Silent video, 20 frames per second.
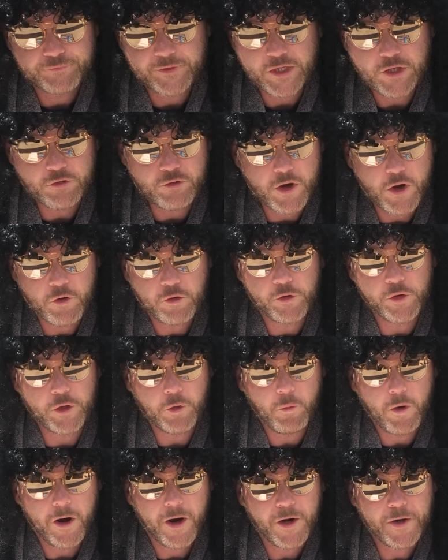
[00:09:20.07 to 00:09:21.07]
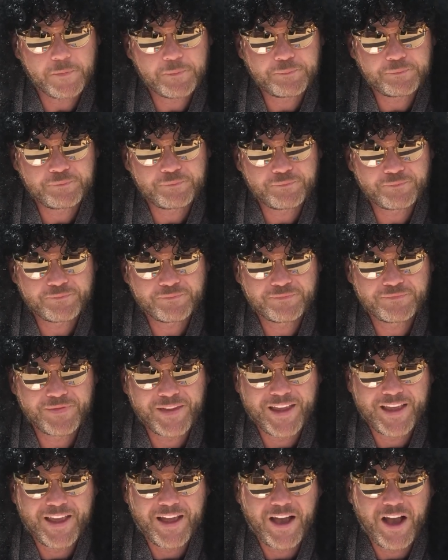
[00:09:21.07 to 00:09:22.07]
You know who you are.
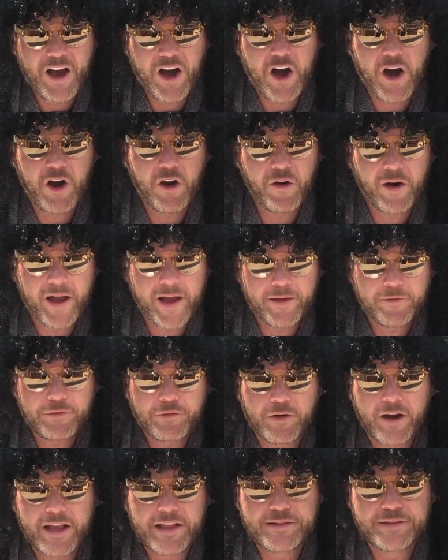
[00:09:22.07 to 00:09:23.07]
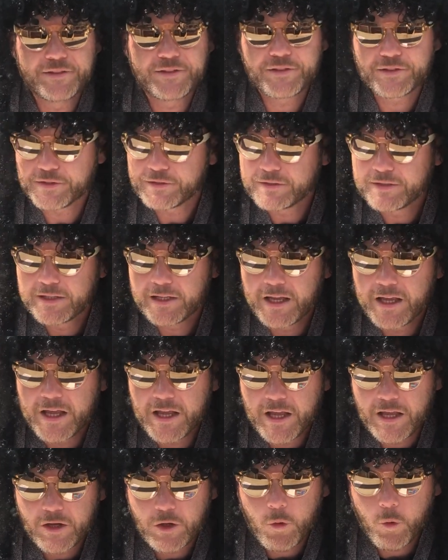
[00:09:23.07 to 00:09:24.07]
All right, friends.
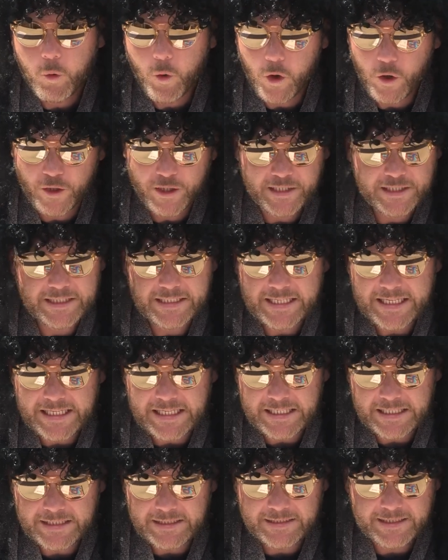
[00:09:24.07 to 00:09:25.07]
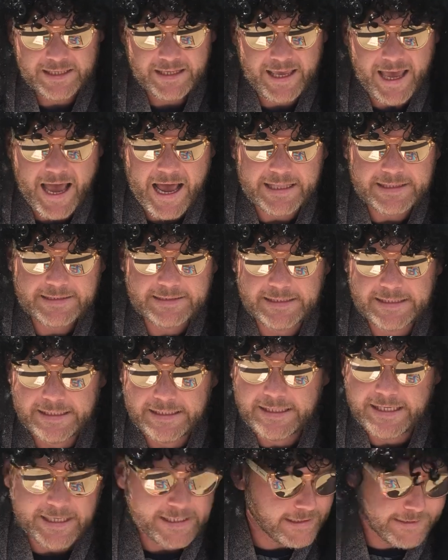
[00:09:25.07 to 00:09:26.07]
Quarantined cats
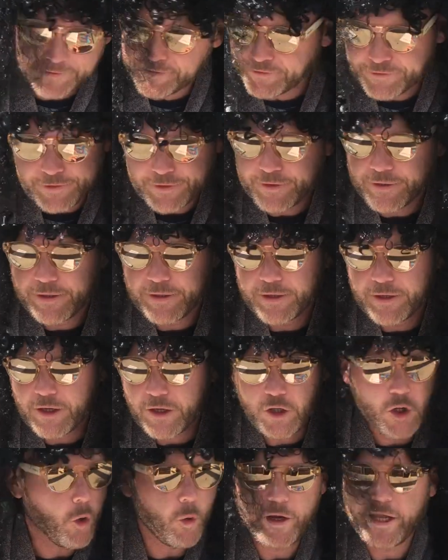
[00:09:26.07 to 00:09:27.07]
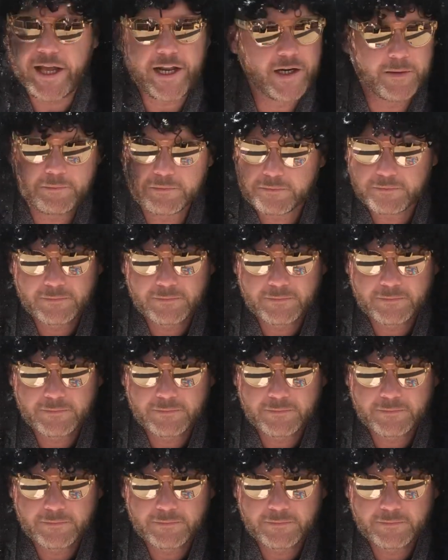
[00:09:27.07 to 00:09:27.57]
and kittens. Go get them.